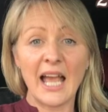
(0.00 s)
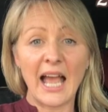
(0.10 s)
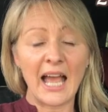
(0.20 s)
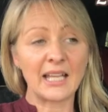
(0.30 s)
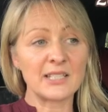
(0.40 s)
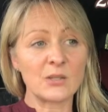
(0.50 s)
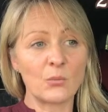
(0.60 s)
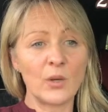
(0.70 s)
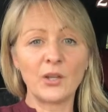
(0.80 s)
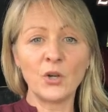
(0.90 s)
And
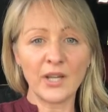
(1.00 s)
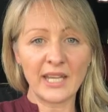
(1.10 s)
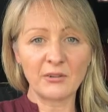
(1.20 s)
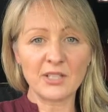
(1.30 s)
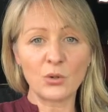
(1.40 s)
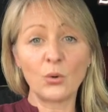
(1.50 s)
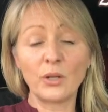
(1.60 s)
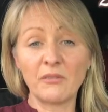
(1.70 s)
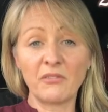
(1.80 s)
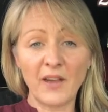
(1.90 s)
we are not here at all.
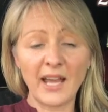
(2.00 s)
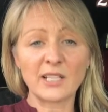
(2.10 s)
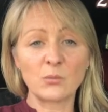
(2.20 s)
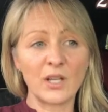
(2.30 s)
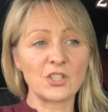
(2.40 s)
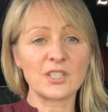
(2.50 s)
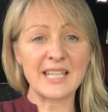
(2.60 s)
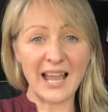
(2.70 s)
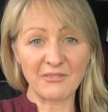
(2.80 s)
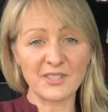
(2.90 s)
In fact, we are just
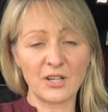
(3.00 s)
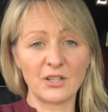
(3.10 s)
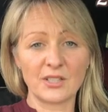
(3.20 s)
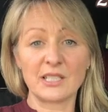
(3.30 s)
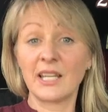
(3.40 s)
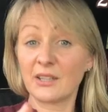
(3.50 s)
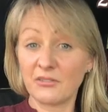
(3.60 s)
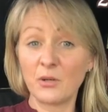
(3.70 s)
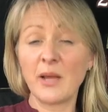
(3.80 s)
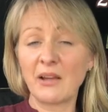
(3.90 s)
avatars. Like the
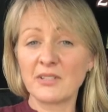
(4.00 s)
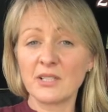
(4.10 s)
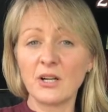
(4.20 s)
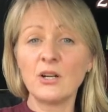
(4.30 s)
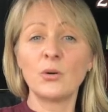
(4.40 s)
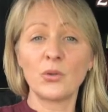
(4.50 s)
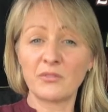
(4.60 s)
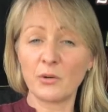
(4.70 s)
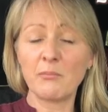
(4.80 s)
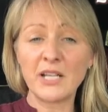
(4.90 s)
film Avatar or the
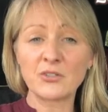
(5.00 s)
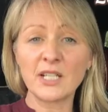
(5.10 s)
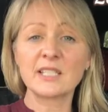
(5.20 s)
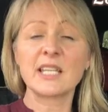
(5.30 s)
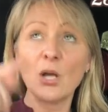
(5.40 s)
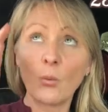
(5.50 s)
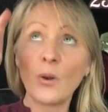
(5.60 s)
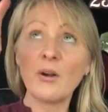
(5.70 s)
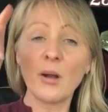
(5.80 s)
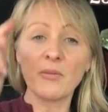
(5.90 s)
film Matrix,
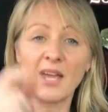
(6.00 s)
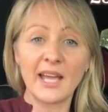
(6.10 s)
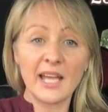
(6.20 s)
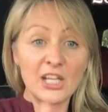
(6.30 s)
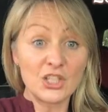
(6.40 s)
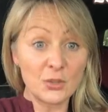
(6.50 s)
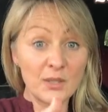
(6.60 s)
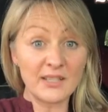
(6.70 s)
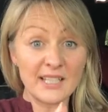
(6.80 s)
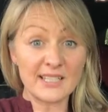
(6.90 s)
we're up there
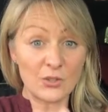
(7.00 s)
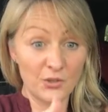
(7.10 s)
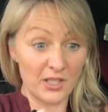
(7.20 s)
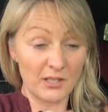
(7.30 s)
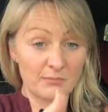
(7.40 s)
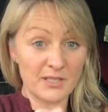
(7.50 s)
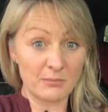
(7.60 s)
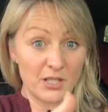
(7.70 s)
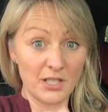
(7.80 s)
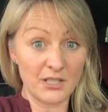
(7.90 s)
doing this on
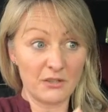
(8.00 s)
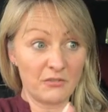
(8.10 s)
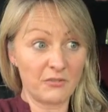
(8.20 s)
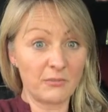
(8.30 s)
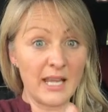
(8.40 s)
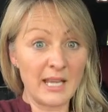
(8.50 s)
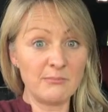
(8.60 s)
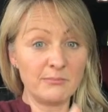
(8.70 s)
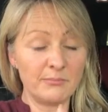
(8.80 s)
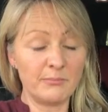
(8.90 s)
some kind of
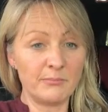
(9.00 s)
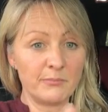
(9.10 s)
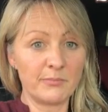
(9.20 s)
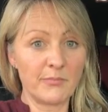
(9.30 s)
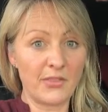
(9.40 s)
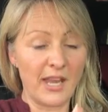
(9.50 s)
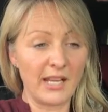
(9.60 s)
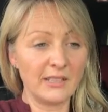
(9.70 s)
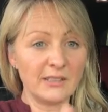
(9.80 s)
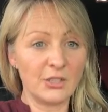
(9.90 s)
game
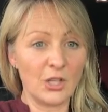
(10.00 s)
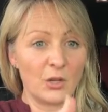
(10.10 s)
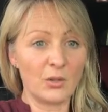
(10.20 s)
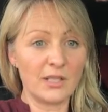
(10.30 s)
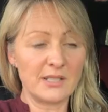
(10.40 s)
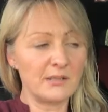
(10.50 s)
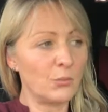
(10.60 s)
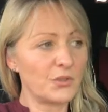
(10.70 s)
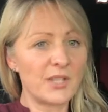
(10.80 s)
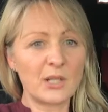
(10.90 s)
thing, you know,
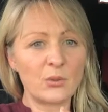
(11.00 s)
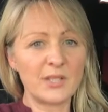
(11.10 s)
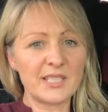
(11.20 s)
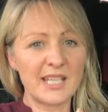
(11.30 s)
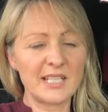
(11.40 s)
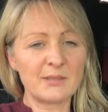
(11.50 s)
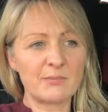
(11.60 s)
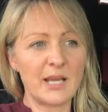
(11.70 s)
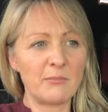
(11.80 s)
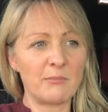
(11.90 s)
what do they call these things?
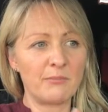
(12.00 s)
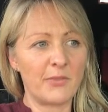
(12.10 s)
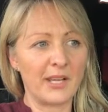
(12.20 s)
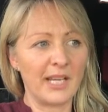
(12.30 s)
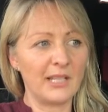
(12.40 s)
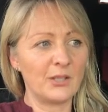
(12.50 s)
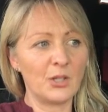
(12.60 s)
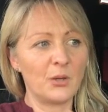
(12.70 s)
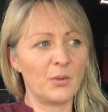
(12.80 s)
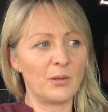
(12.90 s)
Game thingy, you
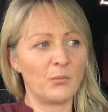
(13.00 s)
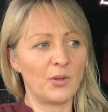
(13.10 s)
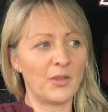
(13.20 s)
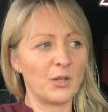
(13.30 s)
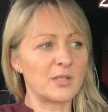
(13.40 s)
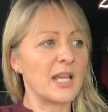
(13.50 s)
know, one of those.